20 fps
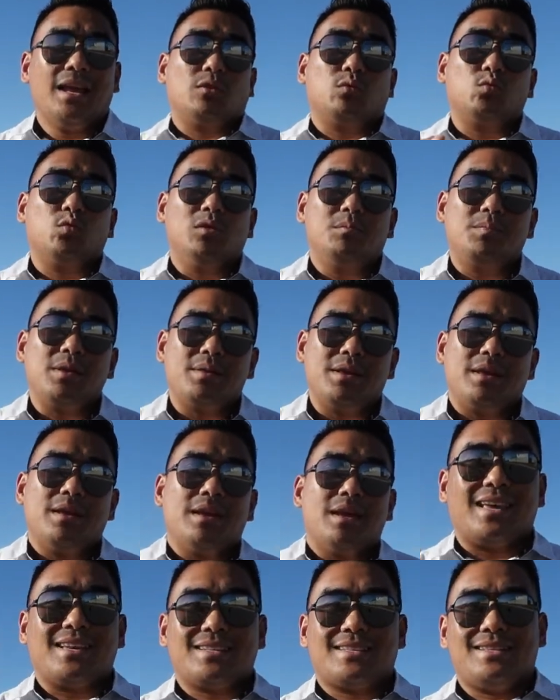It will be
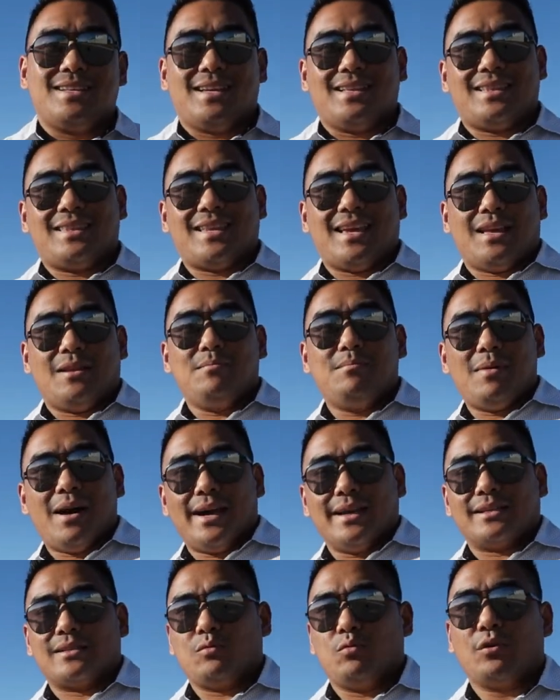less than ten
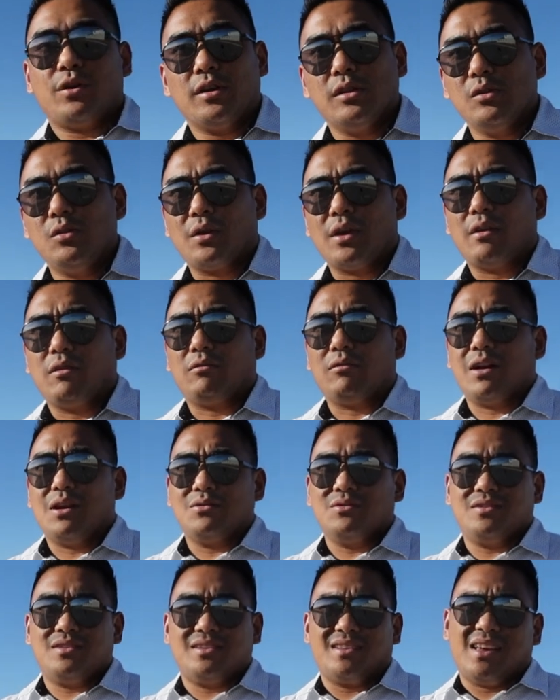miles. We're looking
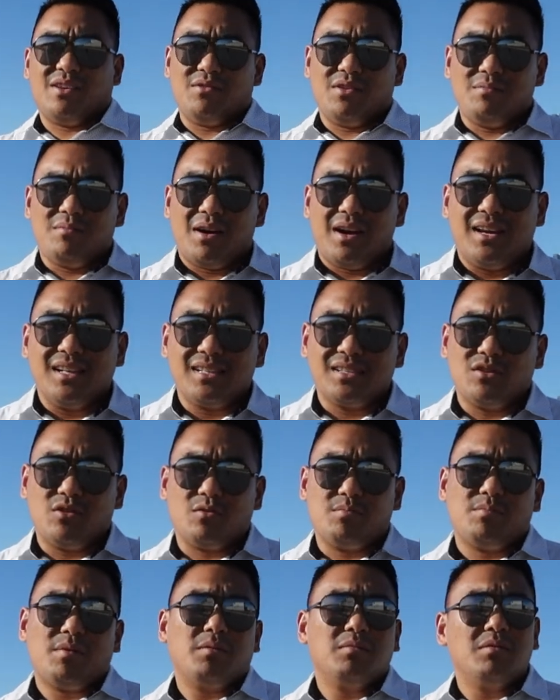around seven miles
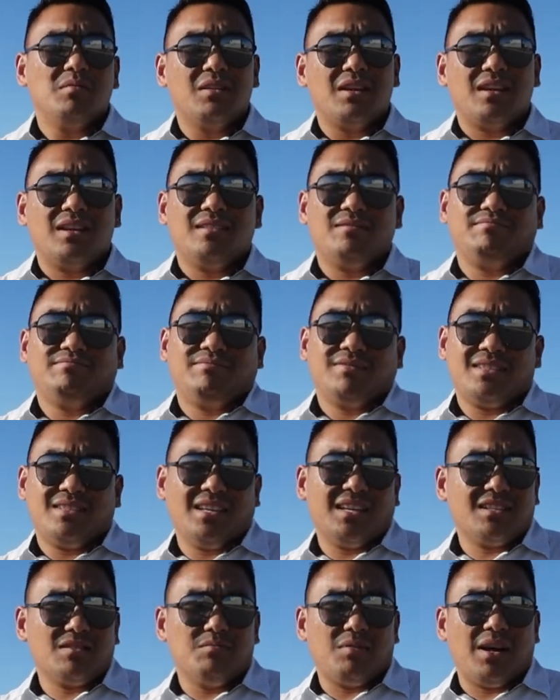or probably
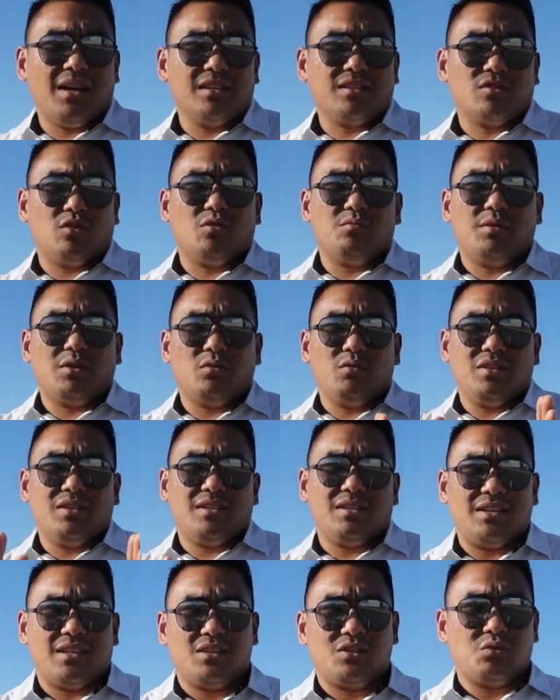six miles, or between
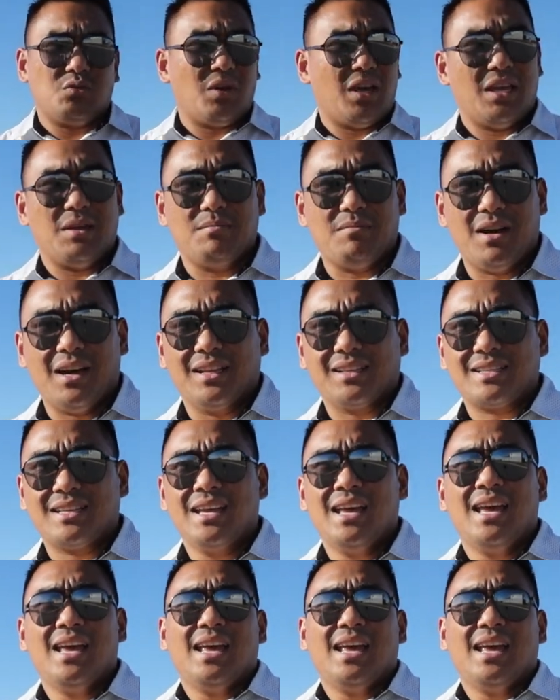six to eight miles.